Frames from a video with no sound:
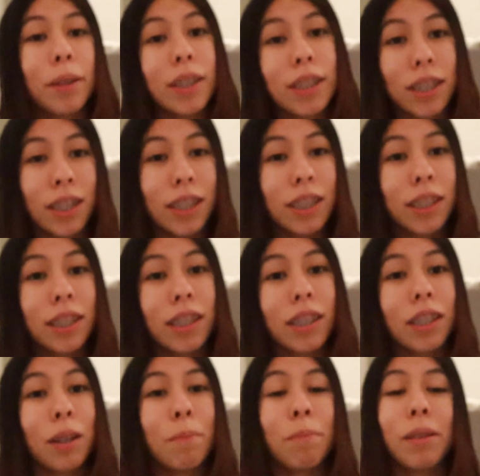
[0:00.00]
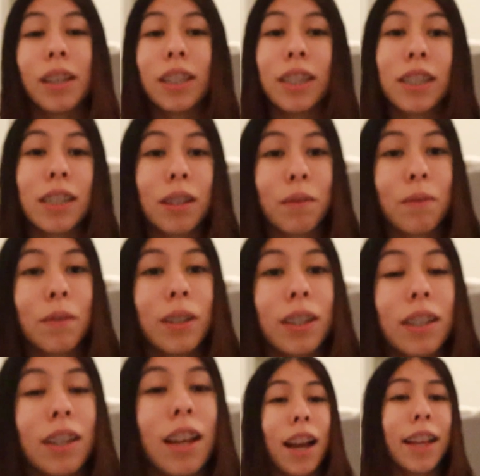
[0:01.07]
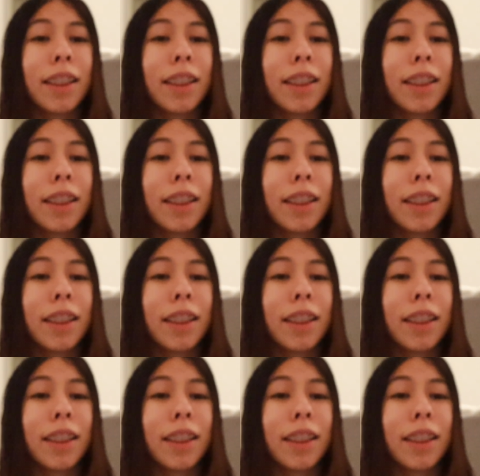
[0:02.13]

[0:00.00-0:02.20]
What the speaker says: Business is completely different.